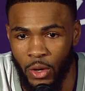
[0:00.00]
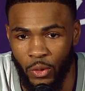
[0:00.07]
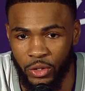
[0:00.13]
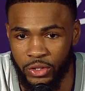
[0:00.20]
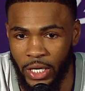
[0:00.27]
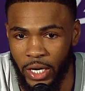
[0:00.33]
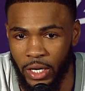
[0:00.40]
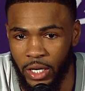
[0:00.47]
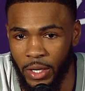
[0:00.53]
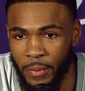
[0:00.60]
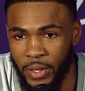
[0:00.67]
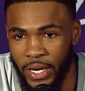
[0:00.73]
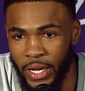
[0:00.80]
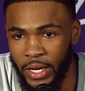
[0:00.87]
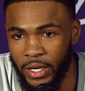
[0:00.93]
we try to
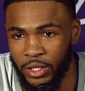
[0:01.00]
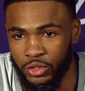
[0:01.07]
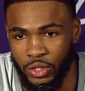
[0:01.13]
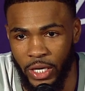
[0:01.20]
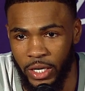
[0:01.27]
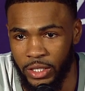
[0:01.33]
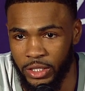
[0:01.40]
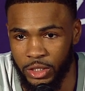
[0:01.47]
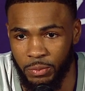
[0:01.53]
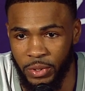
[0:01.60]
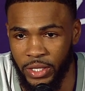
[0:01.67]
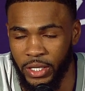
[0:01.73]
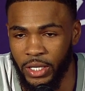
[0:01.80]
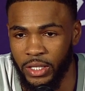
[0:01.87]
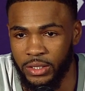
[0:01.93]
limit that and try to just
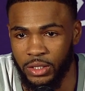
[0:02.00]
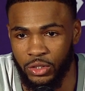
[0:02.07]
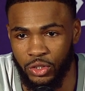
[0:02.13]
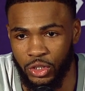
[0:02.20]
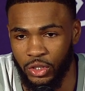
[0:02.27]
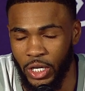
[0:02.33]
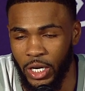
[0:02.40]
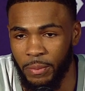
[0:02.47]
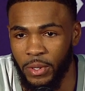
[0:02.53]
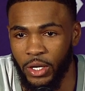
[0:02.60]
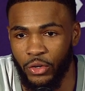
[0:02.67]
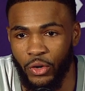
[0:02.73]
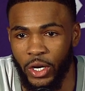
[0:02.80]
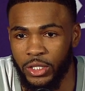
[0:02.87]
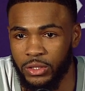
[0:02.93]
be us and just try to be
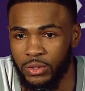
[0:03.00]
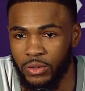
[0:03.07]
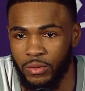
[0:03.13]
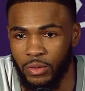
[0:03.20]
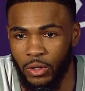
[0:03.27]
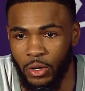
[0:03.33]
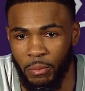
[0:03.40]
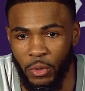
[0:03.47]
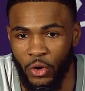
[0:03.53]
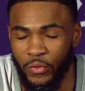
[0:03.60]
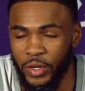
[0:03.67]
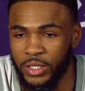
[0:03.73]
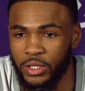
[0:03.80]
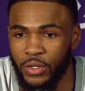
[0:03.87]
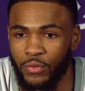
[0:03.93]
aggressive on both
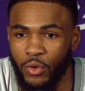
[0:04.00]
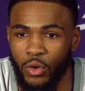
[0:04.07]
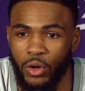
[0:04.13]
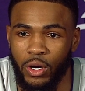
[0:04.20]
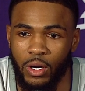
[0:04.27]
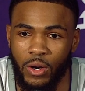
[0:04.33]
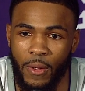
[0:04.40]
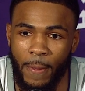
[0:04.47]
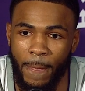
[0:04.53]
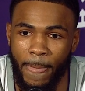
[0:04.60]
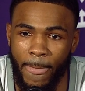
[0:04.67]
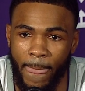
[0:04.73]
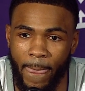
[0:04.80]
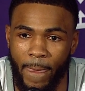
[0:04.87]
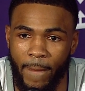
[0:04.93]
ends of the floor.
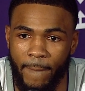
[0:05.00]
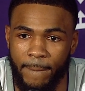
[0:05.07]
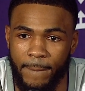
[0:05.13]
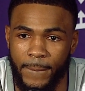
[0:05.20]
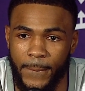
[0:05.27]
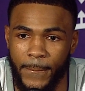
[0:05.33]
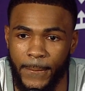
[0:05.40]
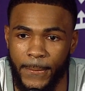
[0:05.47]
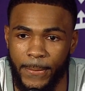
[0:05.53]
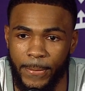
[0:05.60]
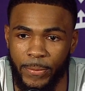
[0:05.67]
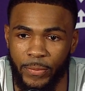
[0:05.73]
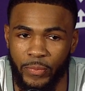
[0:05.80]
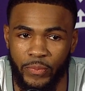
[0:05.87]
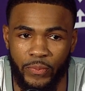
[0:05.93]

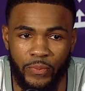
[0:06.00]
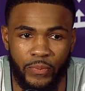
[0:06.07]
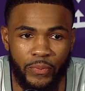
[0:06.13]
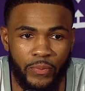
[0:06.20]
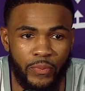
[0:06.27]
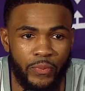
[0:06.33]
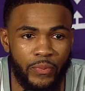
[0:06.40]
Mm-hmm. Uh,